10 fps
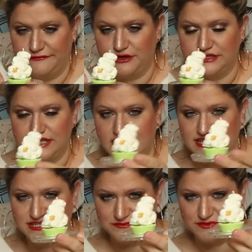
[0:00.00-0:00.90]
first
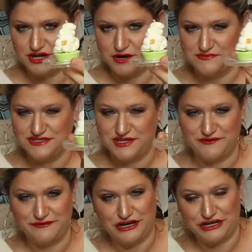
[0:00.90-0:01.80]
item comes
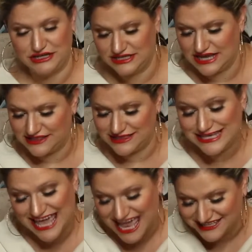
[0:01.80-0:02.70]
fairly at
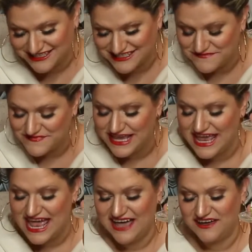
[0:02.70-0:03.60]
the end.
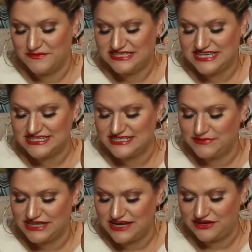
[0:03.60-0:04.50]
It says,
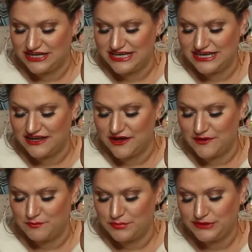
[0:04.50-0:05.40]
similarly,
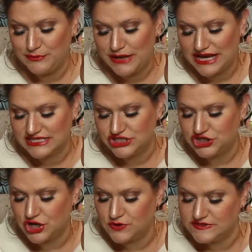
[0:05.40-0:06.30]
Bilbo Baggins
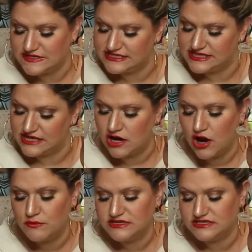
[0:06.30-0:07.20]
shows us that
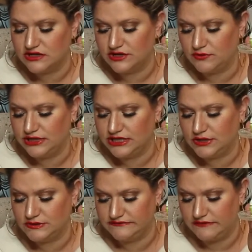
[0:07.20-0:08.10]
home is not only a
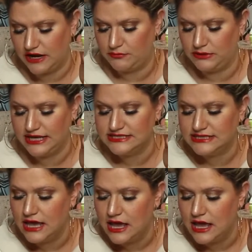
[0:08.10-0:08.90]
cozy fireplace,